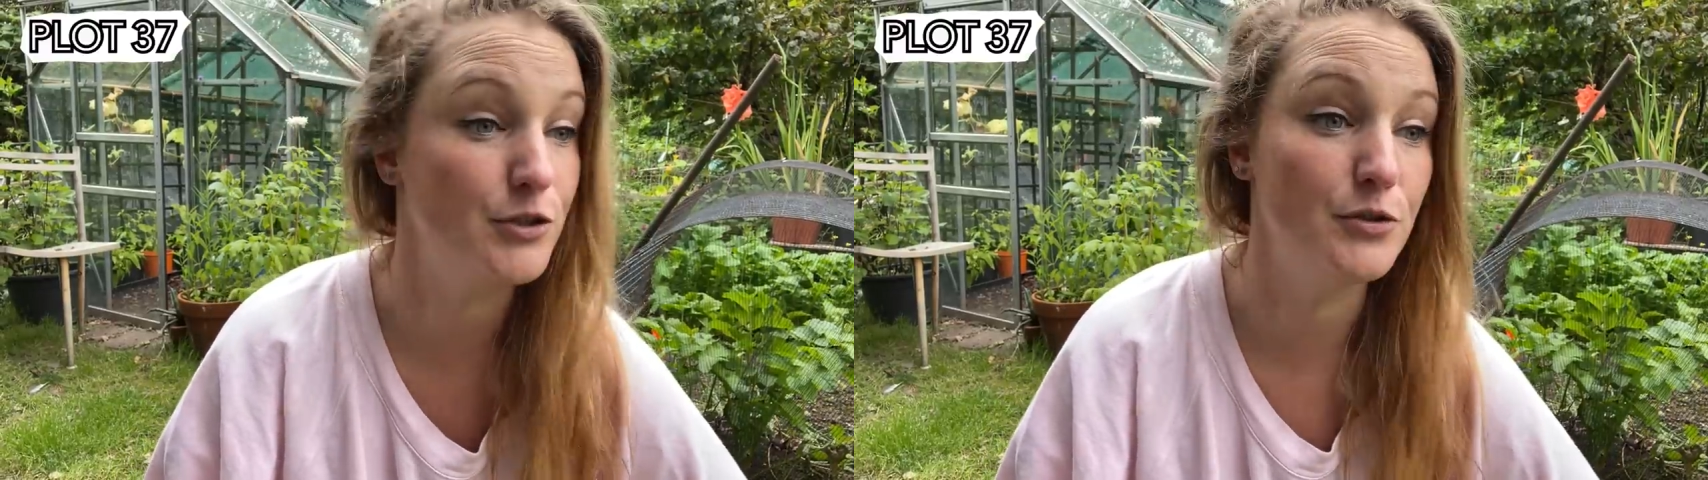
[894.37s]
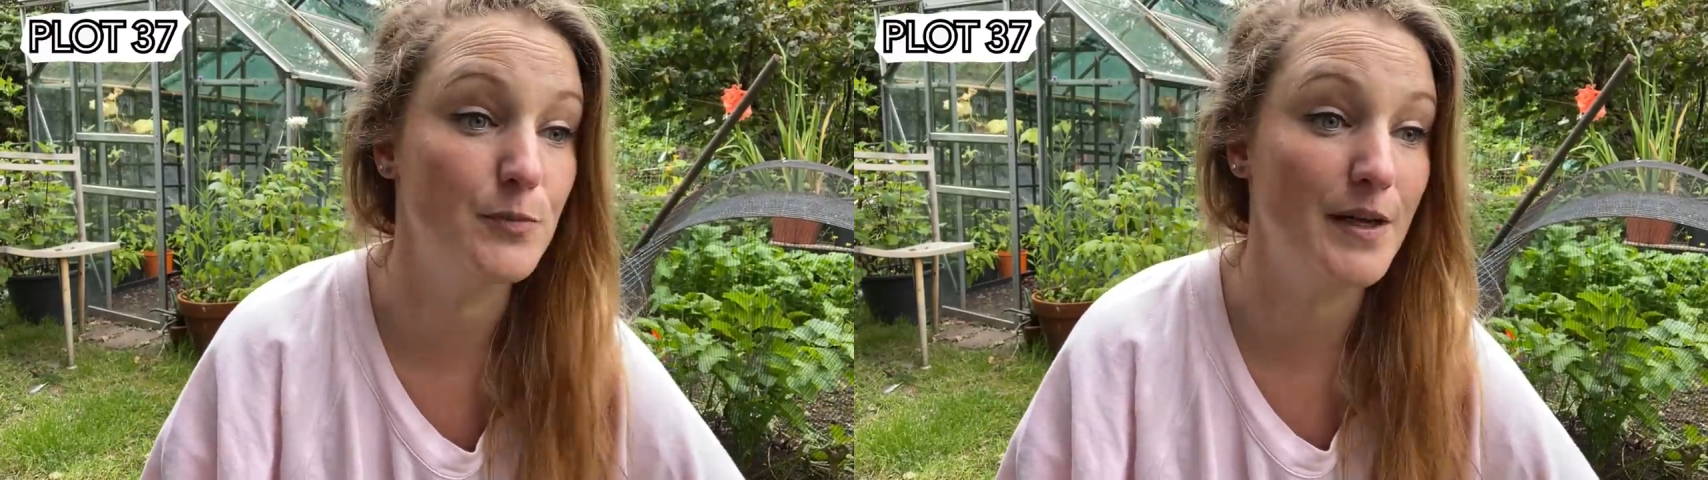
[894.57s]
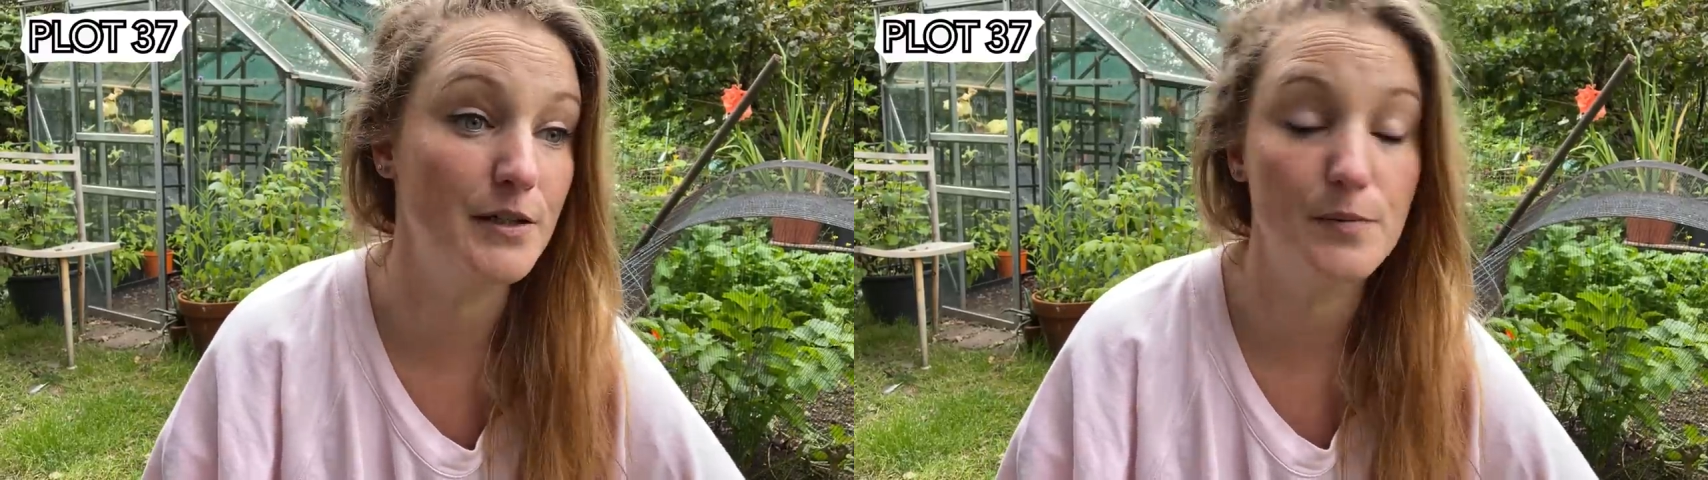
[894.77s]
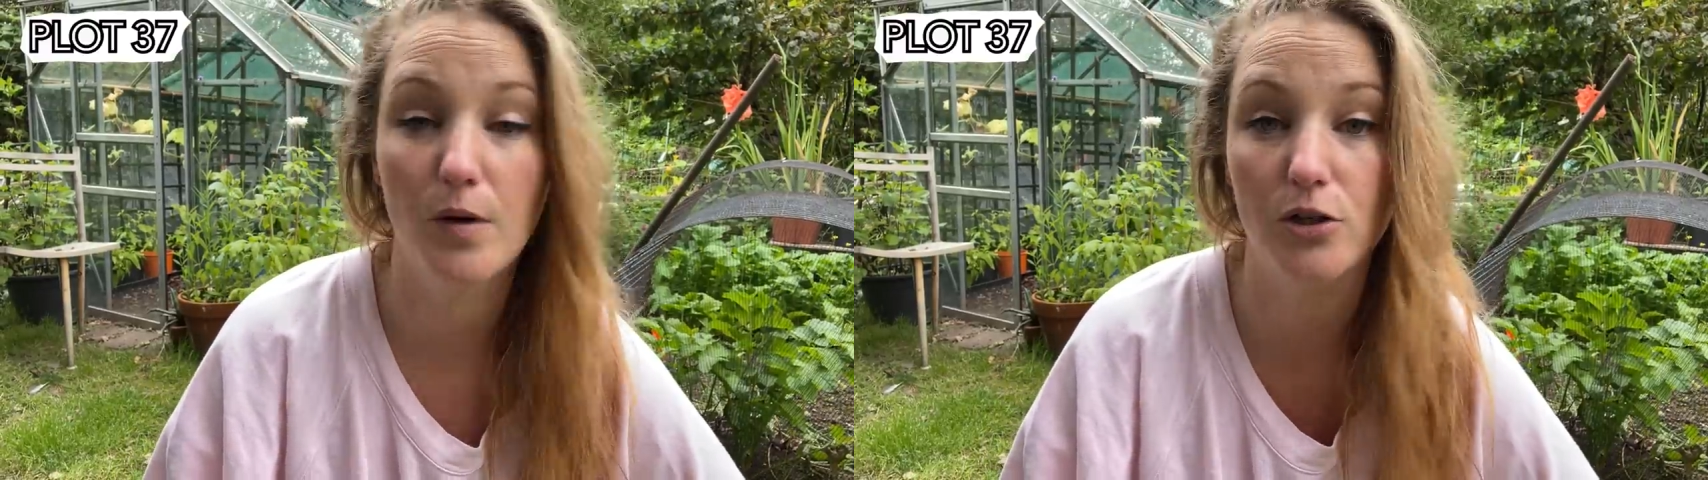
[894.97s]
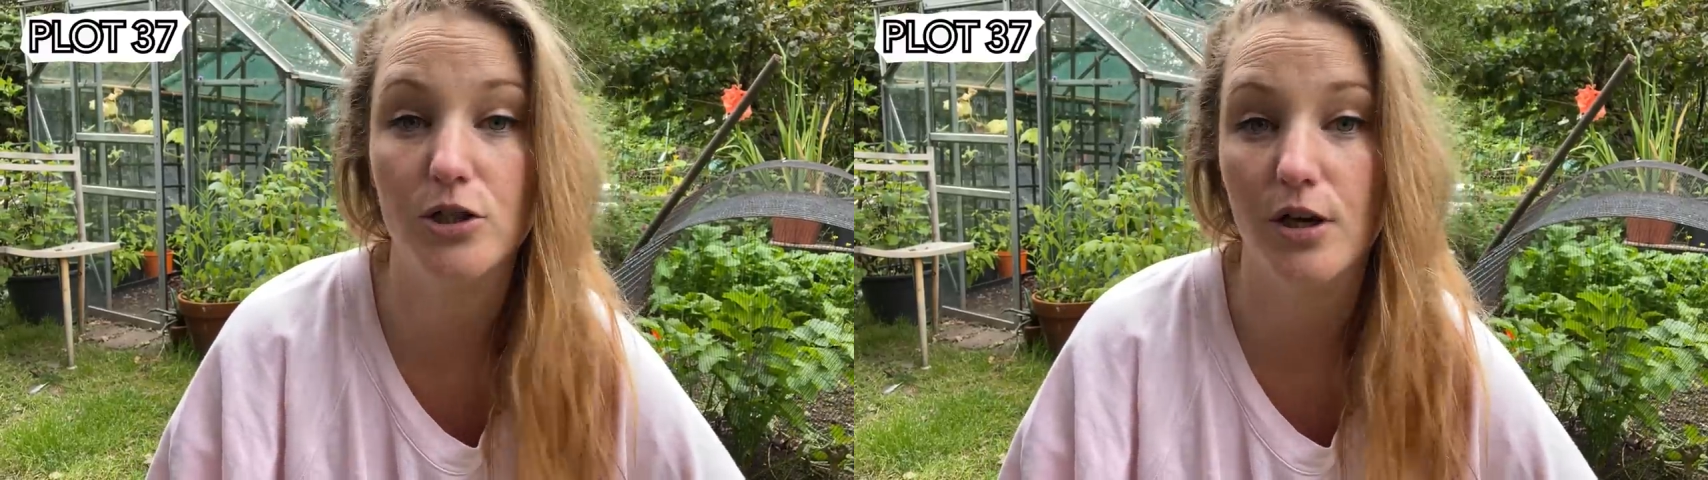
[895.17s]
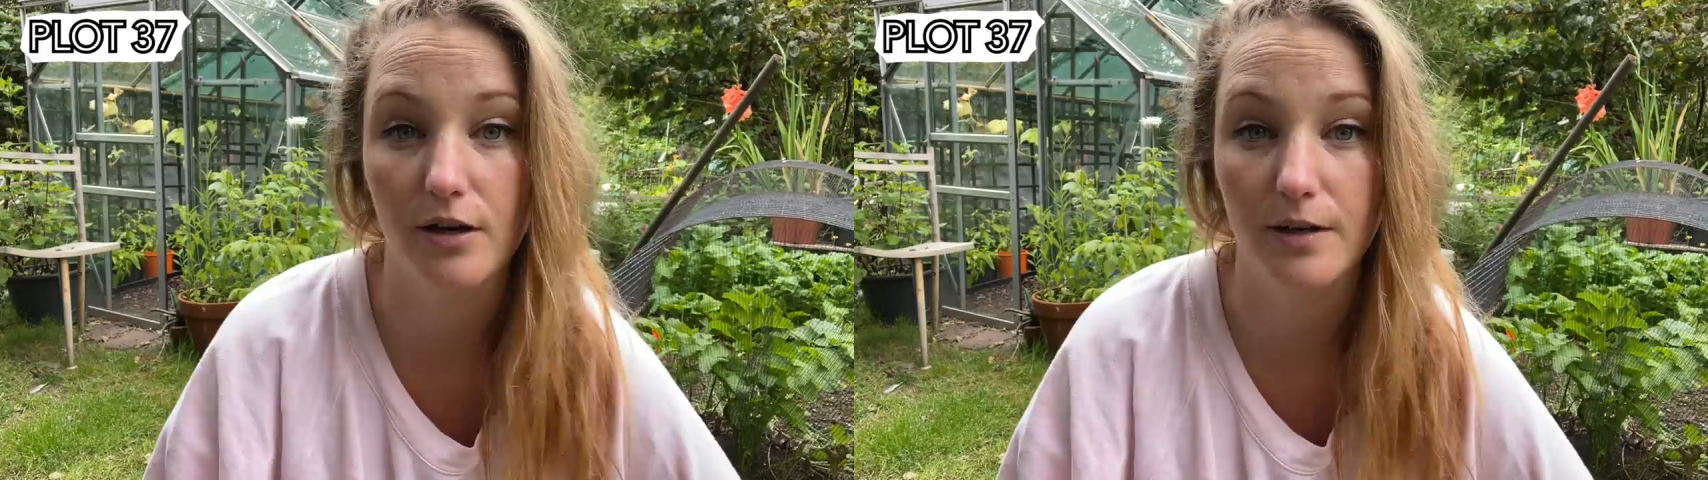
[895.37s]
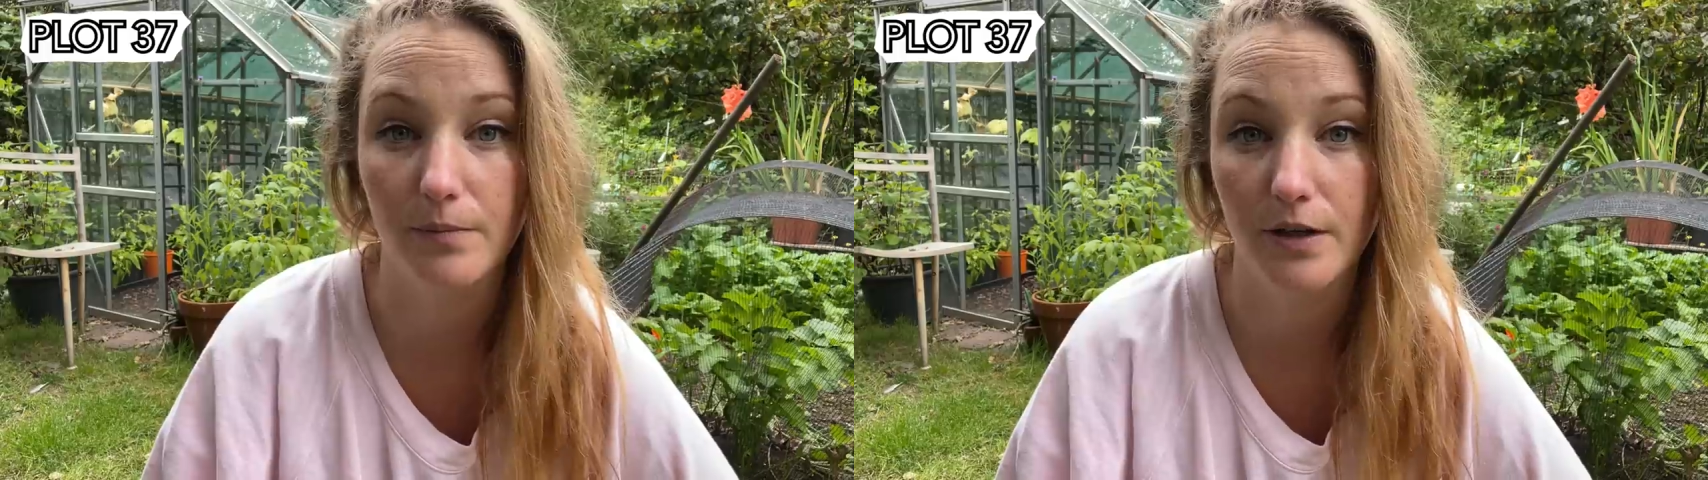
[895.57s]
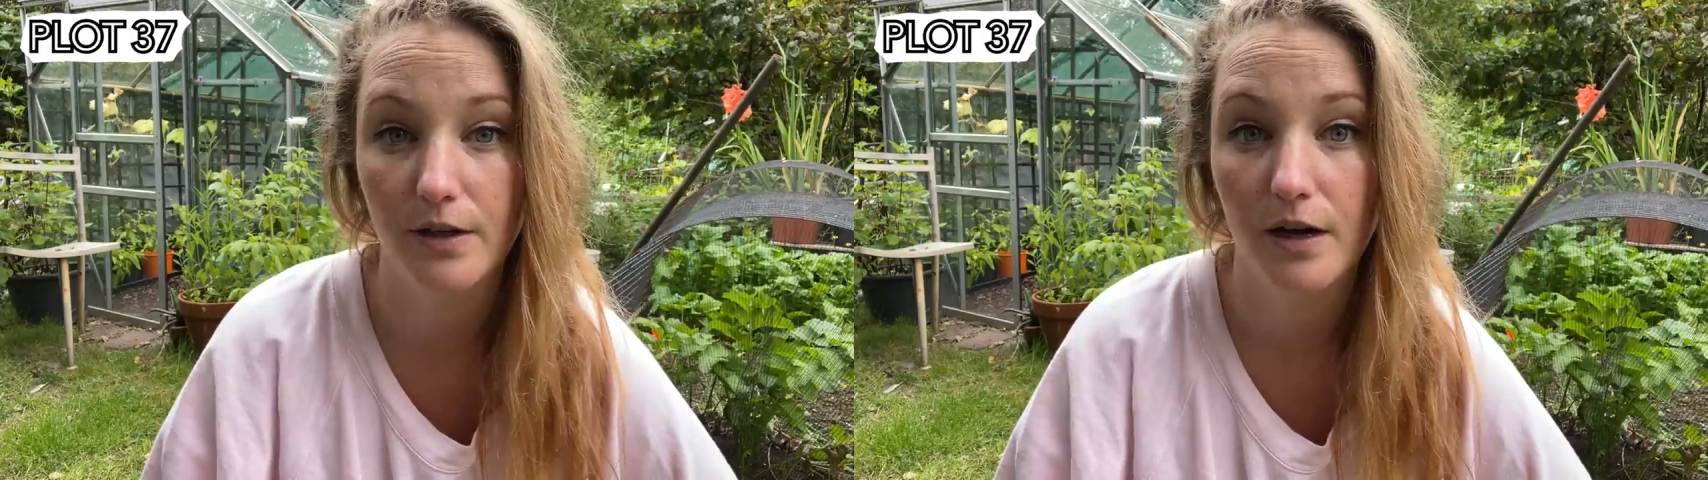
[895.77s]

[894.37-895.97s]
to spend as much time